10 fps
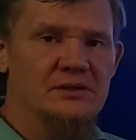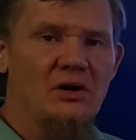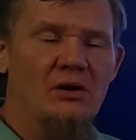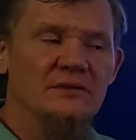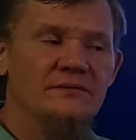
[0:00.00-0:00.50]

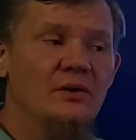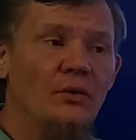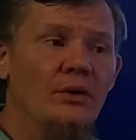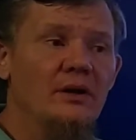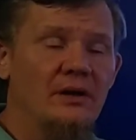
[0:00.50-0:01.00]
all of the
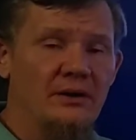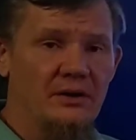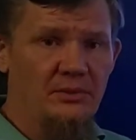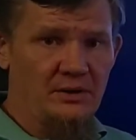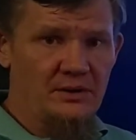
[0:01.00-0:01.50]
ordinary
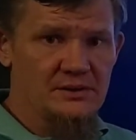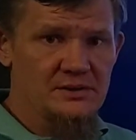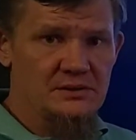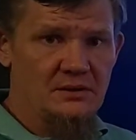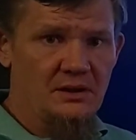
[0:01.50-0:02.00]

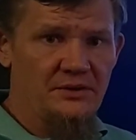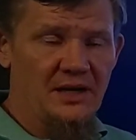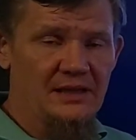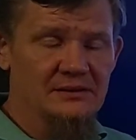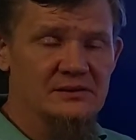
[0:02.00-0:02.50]
birds on the
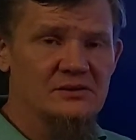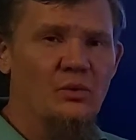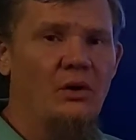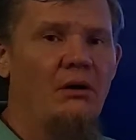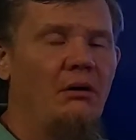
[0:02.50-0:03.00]
islands
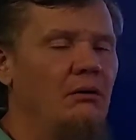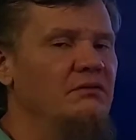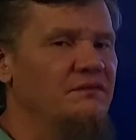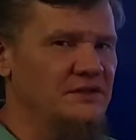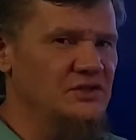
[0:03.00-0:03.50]
were all
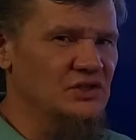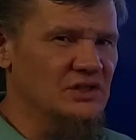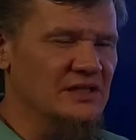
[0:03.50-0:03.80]
finches,